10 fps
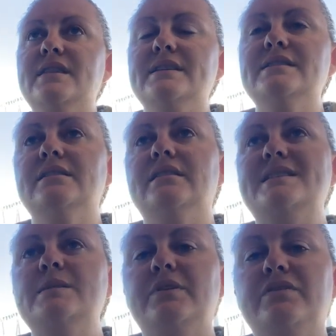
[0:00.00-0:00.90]

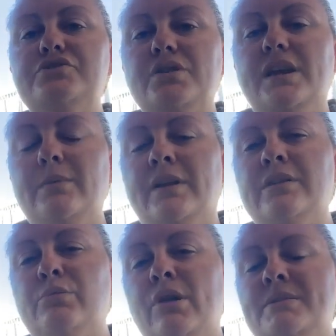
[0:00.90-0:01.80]
that's a bit of a tricky one at
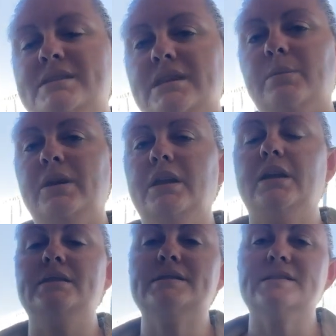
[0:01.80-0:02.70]
the moment. Skip it.
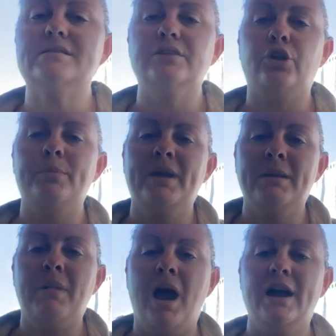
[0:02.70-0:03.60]
It's,
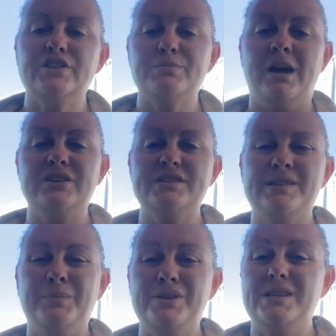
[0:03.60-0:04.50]
being March is
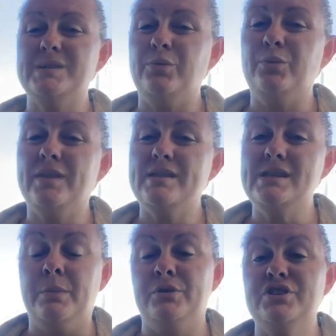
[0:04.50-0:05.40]
unpredictable with the
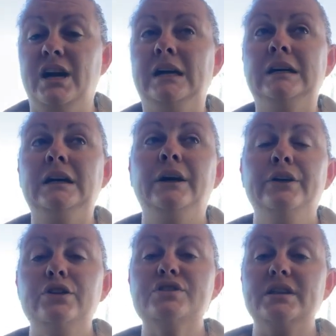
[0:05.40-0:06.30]
temperature.
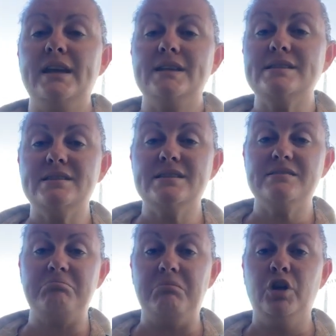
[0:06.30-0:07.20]
Usually
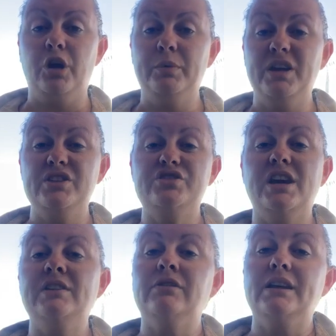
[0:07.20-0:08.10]
it's, we can
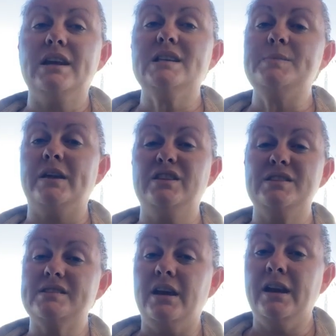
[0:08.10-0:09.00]
generally expect that
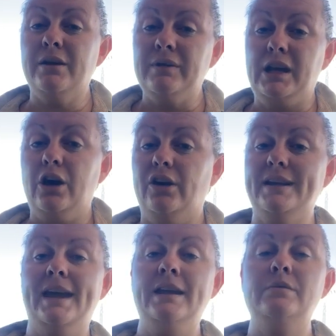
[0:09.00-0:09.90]
it's going to get really hot
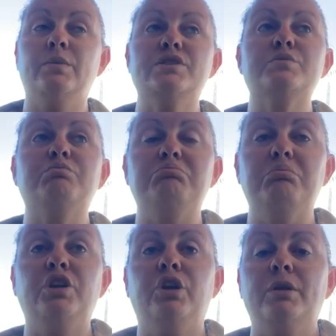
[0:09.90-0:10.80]
again, which,
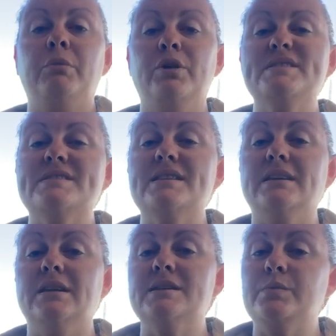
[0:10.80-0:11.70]
most
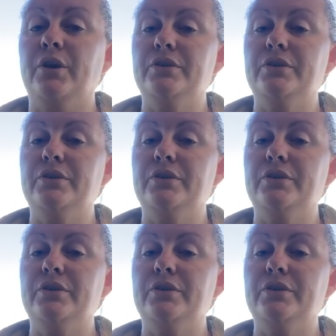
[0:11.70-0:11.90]
seedlings